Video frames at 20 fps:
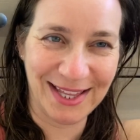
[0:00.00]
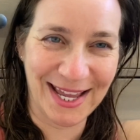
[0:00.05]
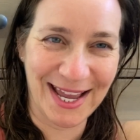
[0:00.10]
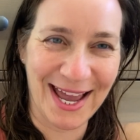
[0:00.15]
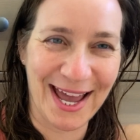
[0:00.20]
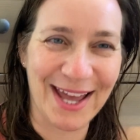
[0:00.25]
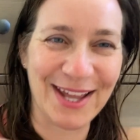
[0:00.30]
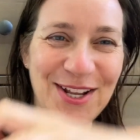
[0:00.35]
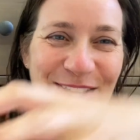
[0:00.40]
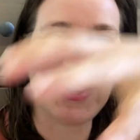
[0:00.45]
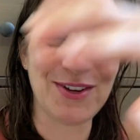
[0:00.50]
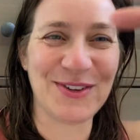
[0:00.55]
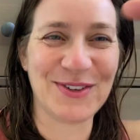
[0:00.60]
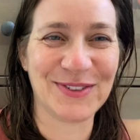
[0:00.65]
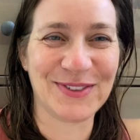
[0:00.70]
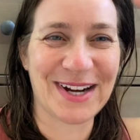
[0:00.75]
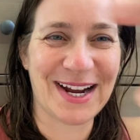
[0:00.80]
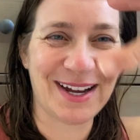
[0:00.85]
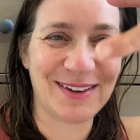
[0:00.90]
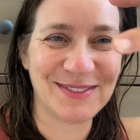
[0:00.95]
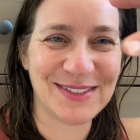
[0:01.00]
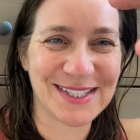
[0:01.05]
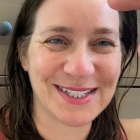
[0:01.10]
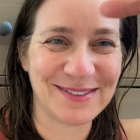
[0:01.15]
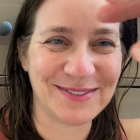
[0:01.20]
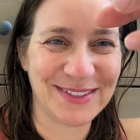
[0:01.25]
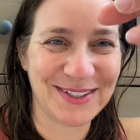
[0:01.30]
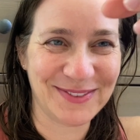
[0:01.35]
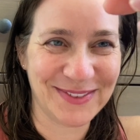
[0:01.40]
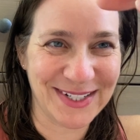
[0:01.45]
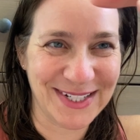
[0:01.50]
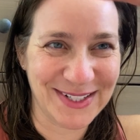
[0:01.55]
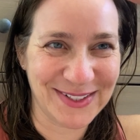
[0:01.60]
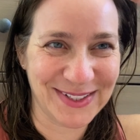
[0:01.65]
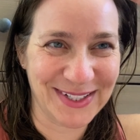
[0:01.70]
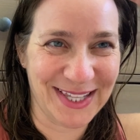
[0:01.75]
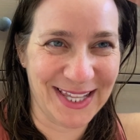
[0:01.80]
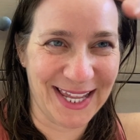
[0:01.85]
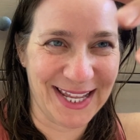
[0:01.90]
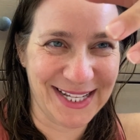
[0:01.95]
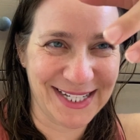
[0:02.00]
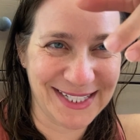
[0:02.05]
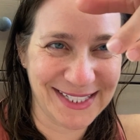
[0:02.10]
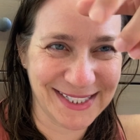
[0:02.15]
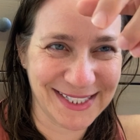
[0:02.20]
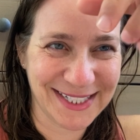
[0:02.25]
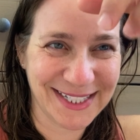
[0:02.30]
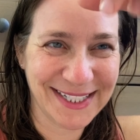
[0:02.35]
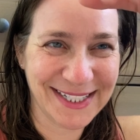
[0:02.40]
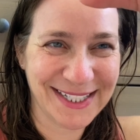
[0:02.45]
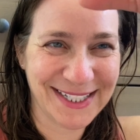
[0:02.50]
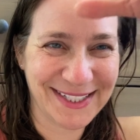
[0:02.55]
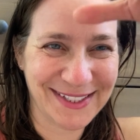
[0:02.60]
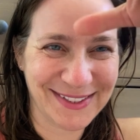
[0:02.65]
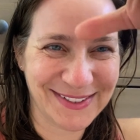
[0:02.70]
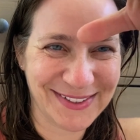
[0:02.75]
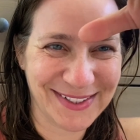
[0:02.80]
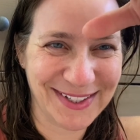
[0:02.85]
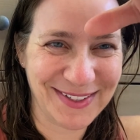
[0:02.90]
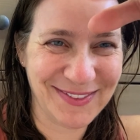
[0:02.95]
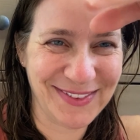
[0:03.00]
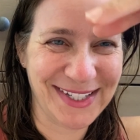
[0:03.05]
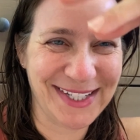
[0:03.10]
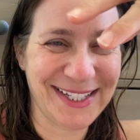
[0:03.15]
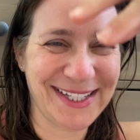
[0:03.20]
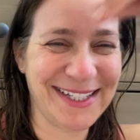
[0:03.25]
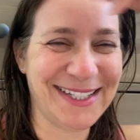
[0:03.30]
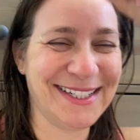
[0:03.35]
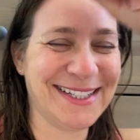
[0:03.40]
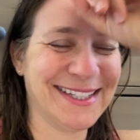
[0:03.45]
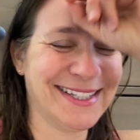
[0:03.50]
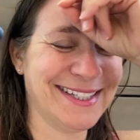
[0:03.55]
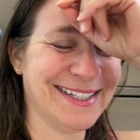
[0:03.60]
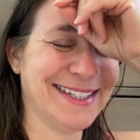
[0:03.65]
How do you grab someone when you're like, you know what I mean?